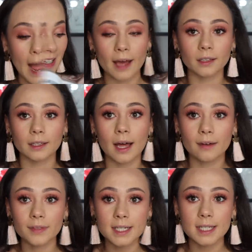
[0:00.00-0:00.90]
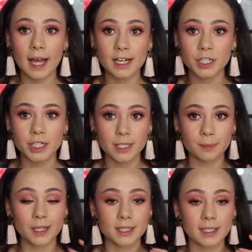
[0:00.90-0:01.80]
I love these lashes
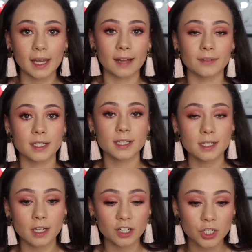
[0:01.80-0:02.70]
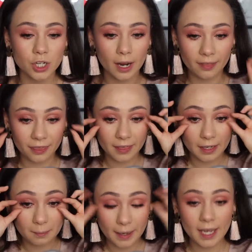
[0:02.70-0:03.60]
because they have such a
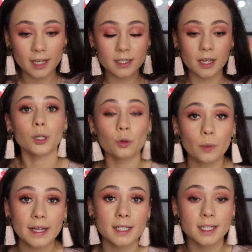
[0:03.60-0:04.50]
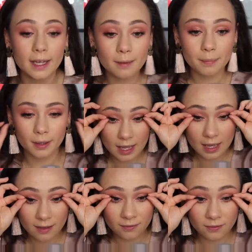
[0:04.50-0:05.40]
thin band. But a quick tip,
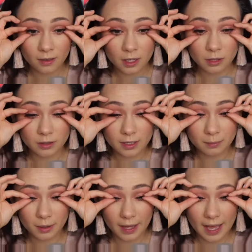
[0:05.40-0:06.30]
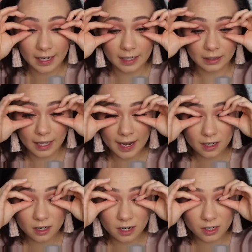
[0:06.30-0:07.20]
if you didn't put any
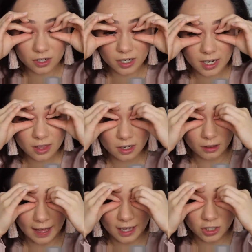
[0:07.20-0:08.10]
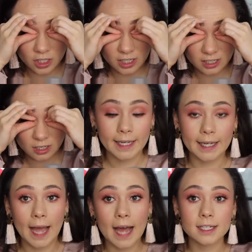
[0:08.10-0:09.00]
liner underneath your lashes, you
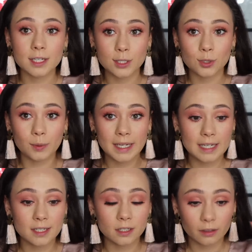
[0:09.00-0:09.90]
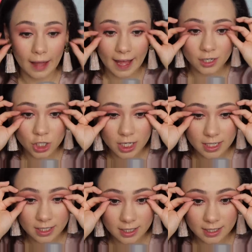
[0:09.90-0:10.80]
got to squeeze your
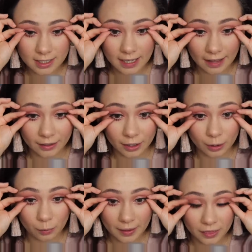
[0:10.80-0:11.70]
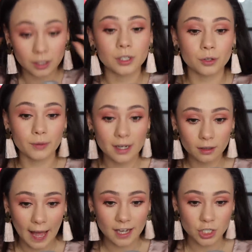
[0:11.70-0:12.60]
lashes together with your real
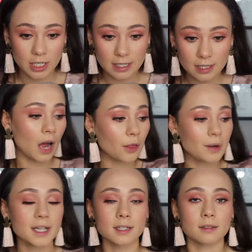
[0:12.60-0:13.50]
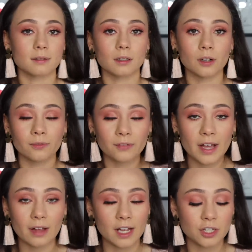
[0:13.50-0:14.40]
lashes. Otherwise, your
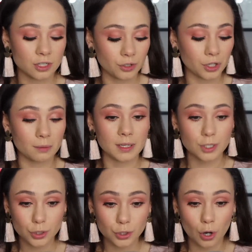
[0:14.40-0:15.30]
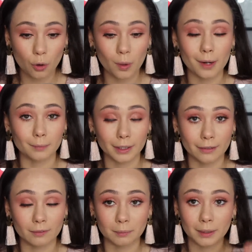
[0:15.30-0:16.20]
fake lashes are going to be so
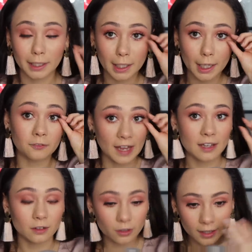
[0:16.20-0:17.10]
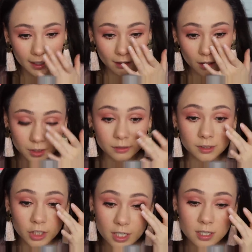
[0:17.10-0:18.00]
unbelievably fake looking. So
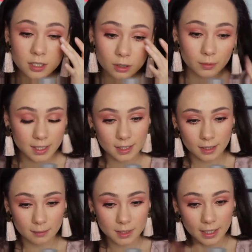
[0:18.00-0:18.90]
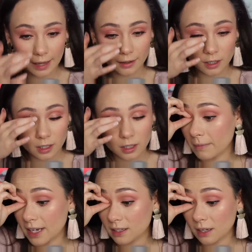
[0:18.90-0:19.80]
just squeezing them together
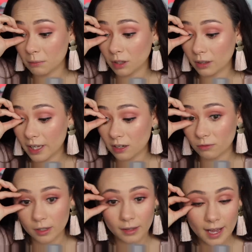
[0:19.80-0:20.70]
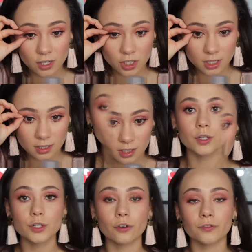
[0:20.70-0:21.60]
makes them look like your real lashes.
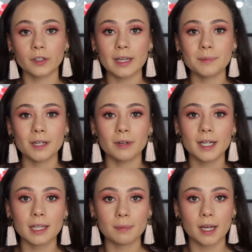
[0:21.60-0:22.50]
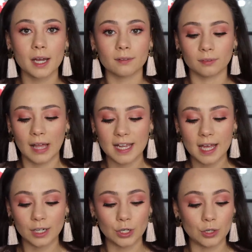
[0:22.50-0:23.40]
So for lips, I want to keep it kind of light
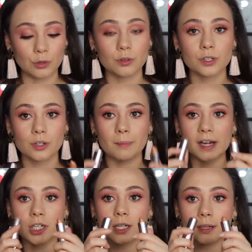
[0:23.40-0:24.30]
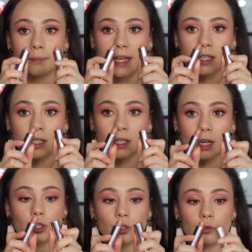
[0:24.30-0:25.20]
and nude. So I'm actually going to mix
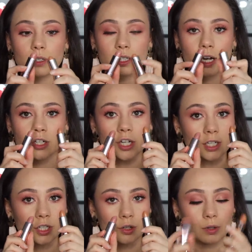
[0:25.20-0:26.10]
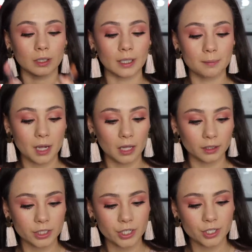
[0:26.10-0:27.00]
two Natasha Denona lip
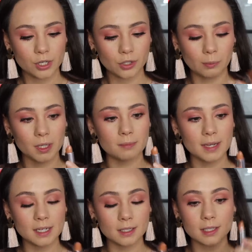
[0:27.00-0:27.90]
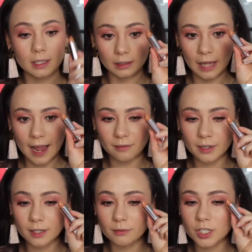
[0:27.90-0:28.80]
colors. So I'm going to mix
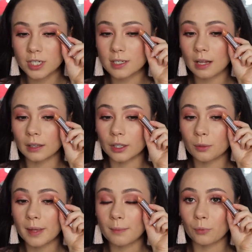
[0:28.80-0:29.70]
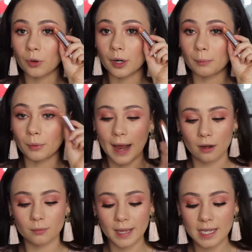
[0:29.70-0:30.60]
Liron, which is a little bit more
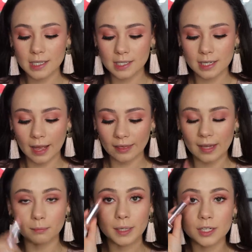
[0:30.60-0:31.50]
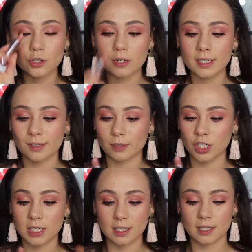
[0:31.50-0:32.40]
brown based, and then Beatrice,
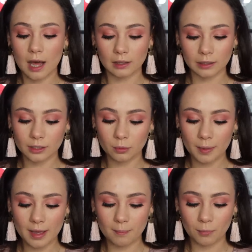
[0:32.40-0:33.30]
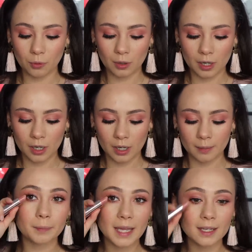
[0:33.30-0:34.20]
which is a little bit
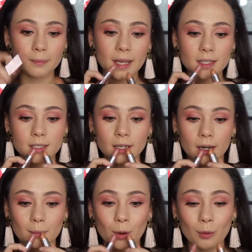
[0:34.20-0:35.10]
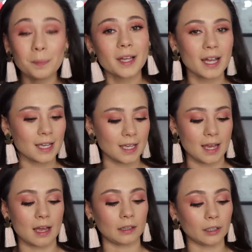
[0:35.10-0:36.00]
more pink based. And I'm hoping I can
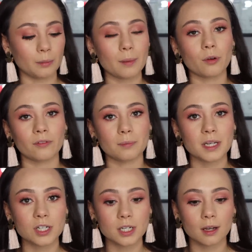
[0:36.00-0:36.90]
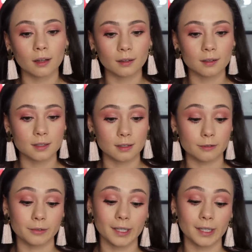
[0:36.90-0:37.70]
get a little bit more of a peachy color because I don't